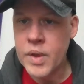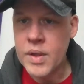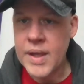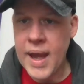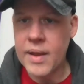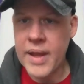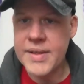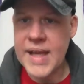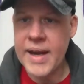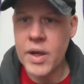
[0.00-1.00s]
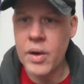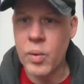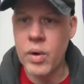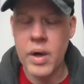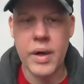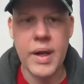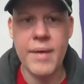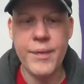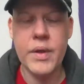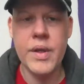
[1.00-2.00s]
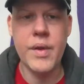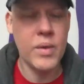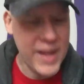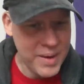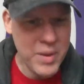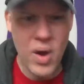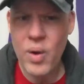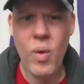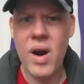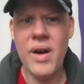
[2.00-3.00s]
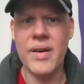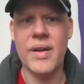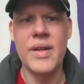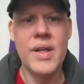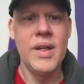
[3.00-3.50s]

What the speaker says: yeah, let daddy go to work. I feel you, though. Let him go to work.